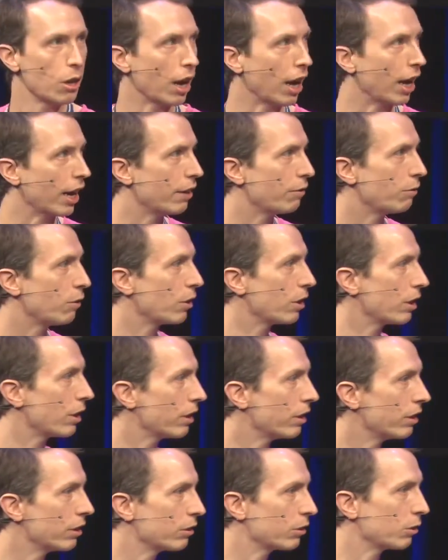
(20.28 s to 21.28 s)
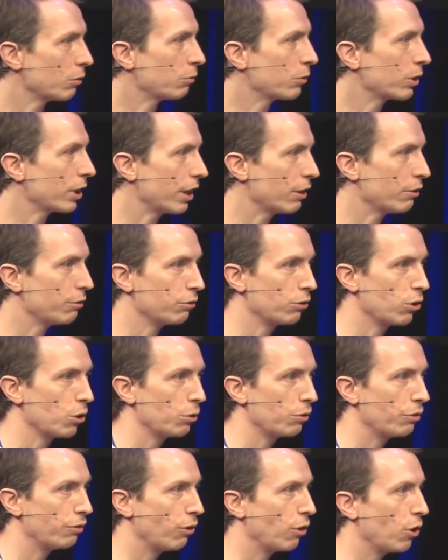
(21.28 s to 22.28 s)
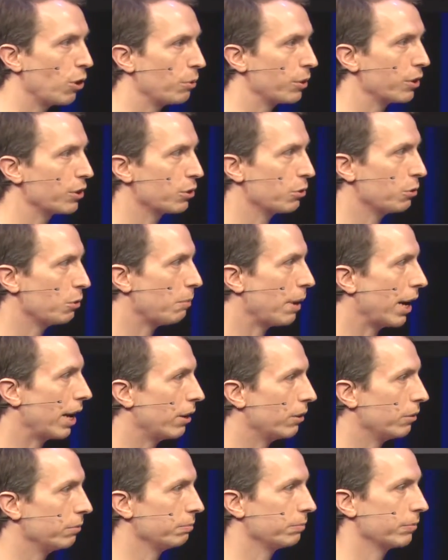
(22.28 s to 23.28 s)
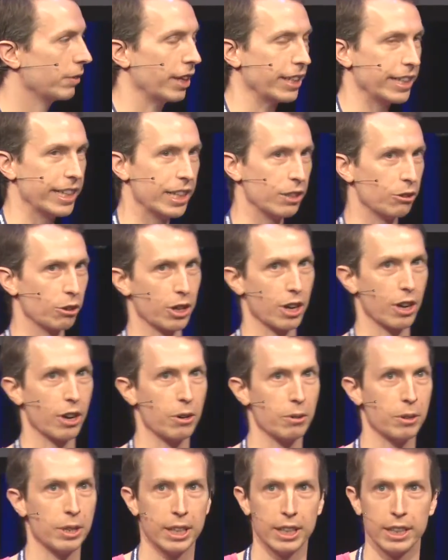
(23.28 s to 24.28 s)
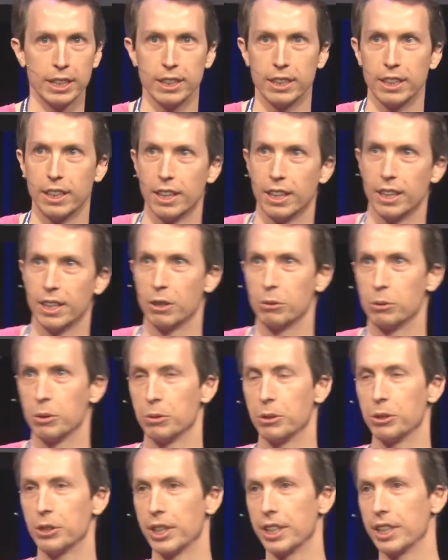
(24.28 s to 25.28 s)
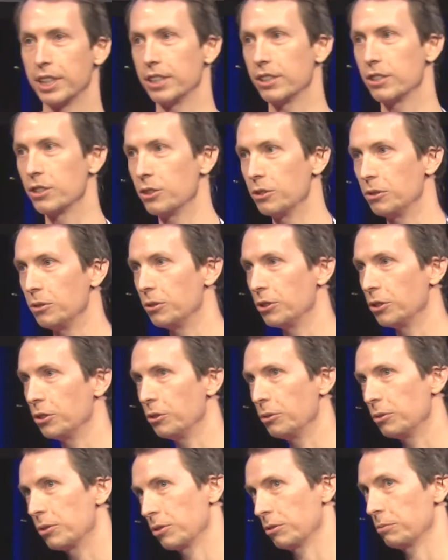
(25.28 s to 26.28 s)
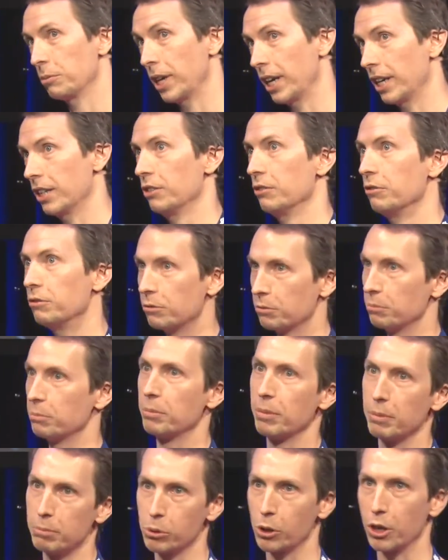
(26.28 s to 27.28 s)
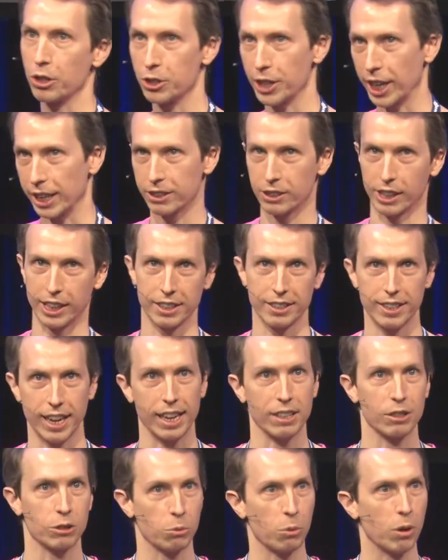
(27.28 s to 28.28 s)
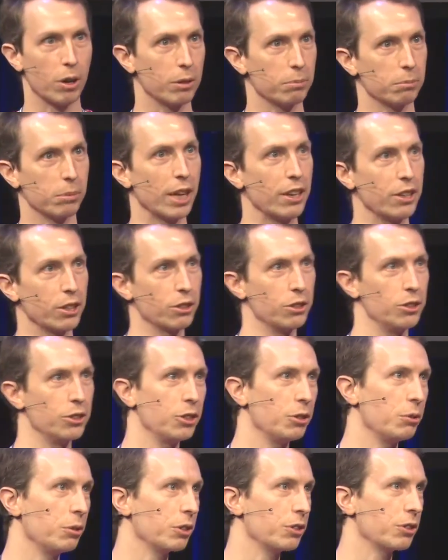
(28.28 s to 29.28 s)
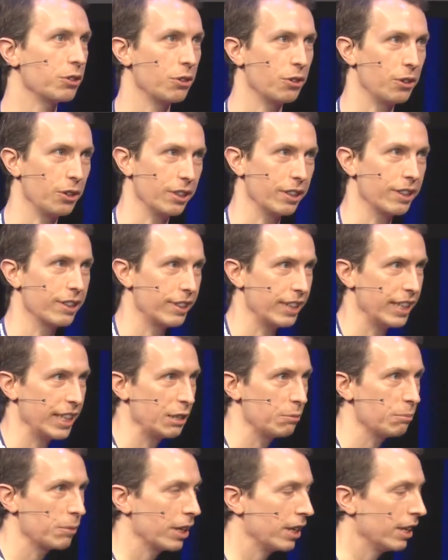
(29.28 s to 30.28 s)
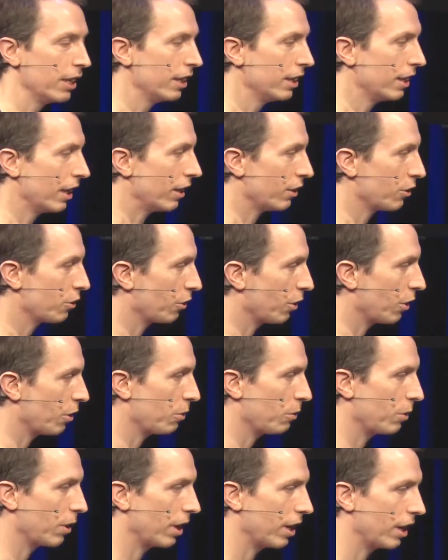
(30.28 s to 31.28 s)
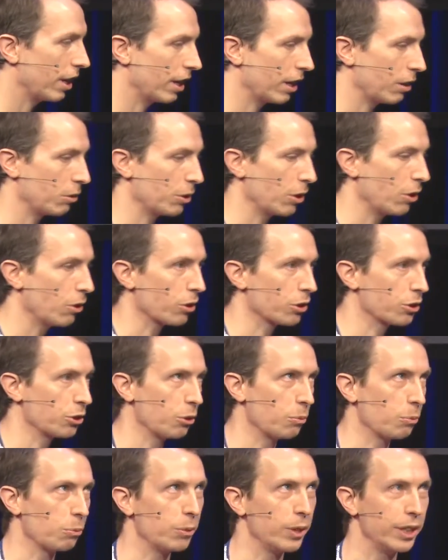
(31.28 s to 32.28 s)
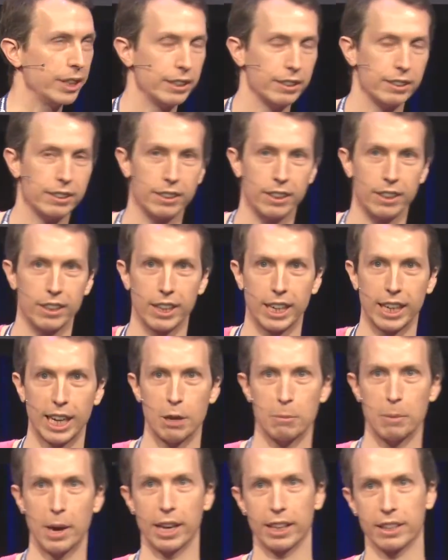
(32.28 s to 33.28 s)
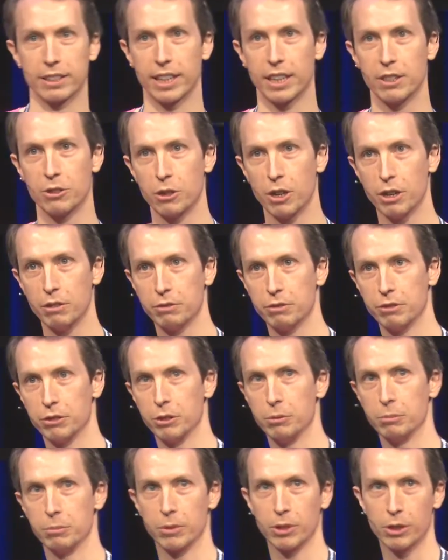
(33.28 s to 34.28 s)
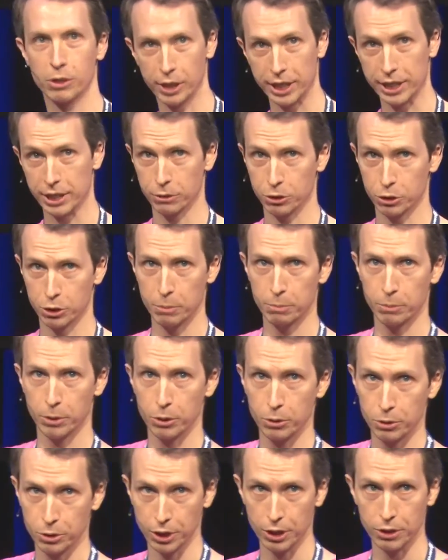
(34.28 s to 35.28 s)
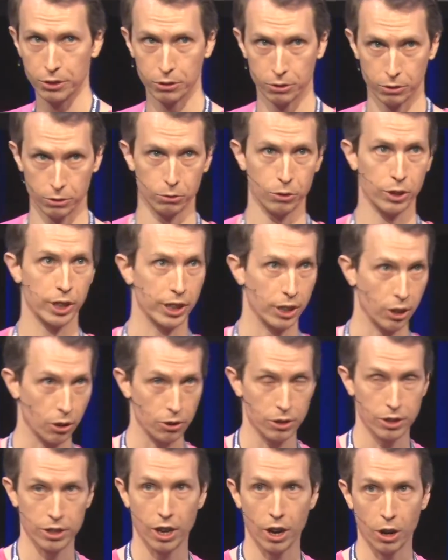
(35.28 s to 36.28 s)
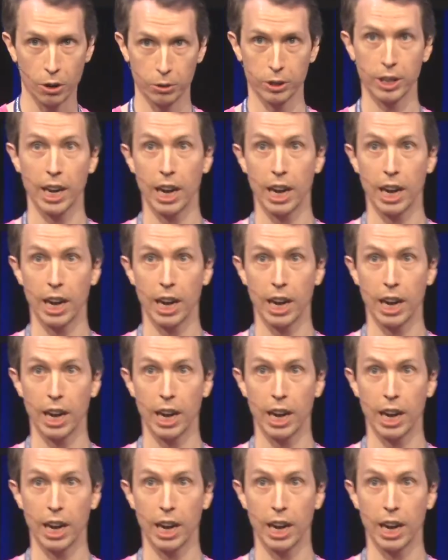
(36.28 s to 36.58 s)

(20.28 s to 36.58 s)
I've kind of rolled forward to about a year ago. We were thinking to do some kind of project trying to test what Blender could do with a certain theme. And so we hooked up with Gleb Alexandrov from Creative Shrimp, who's this really unknown